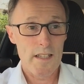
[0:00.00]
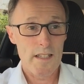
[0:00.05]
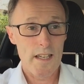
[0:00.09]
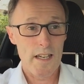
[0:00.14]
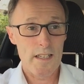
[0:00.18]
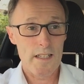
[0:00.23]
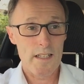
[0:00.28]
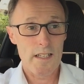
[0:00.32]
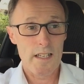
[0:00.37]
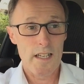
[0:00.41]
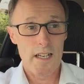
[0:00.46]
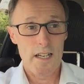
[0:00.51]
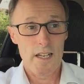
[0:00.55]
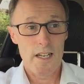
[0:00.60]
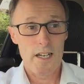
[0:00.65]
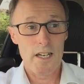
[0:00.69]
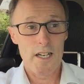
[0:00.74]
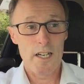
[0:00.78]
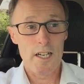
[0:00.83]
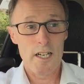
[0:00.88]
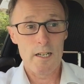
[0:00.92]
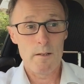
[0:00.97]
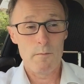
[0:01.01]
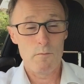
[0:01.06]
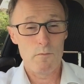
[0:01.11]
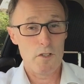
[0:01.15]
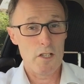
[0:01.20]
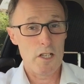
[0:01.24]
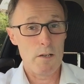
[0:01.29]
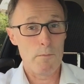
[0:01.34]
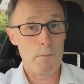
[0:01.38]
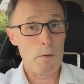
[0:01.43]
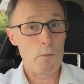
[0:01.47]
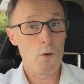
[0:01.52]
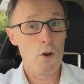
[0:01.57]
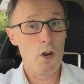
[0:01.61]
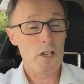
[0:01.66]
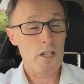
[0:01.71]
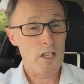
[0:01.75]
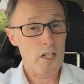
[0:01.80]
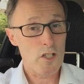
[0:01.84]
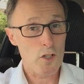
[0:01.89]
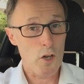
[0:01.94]
then he'll be
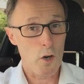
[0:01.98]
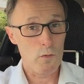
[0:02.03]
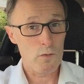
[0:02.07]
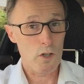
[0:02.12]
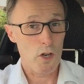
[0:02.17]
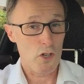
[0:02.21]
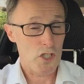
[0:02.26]
working on his own,